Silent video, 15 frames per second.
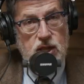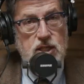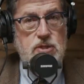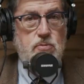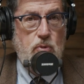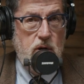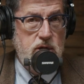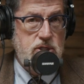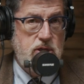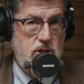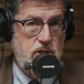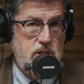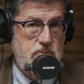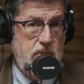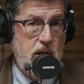inspiration of
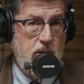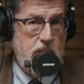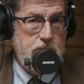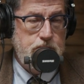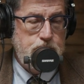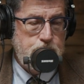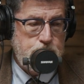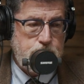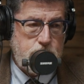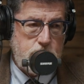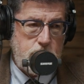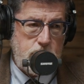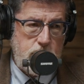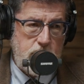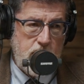the Spirit.
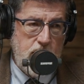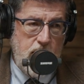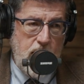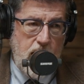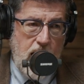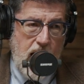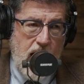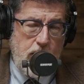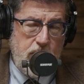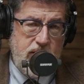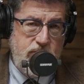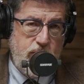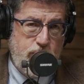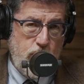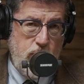I
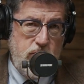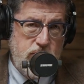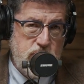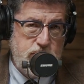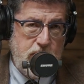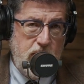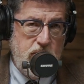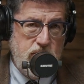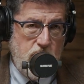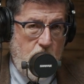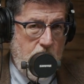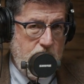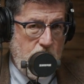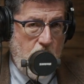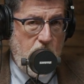believe the fruit of the Spirit and the
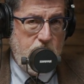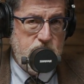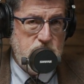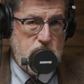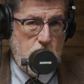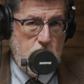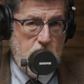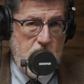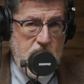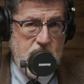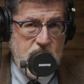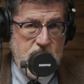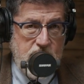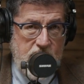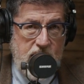law of the harvest are
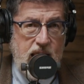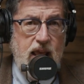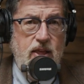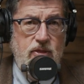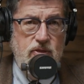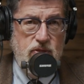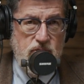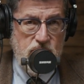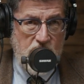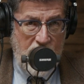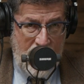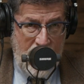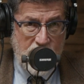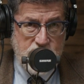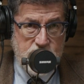related in
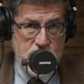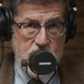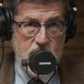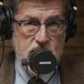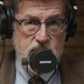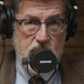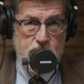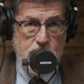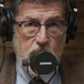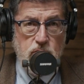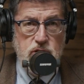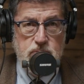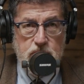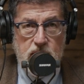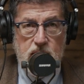that they both
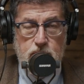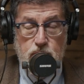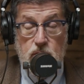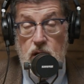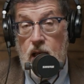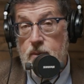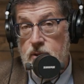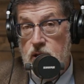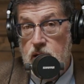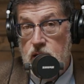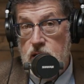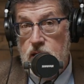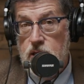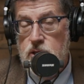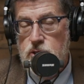speak
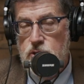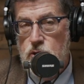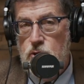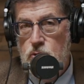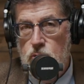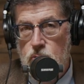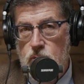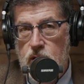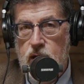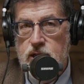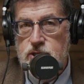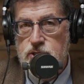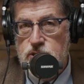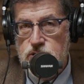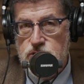predominantly to
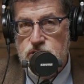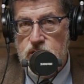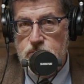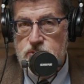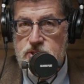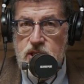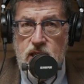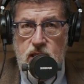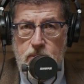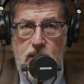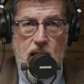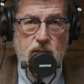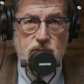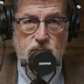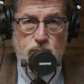relationships. Think
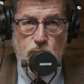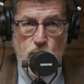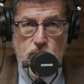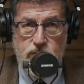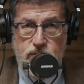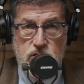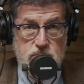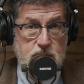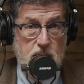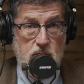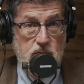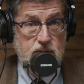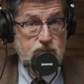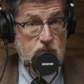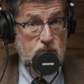about the fruit of the
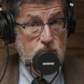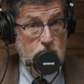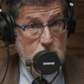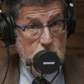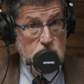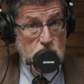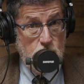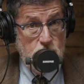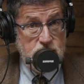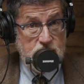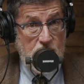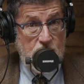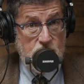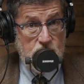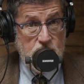Spirit if you're familiar with
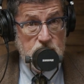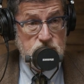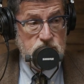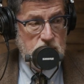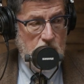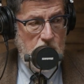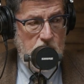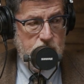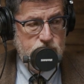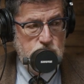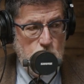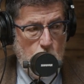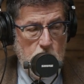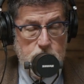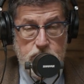that list love, joy,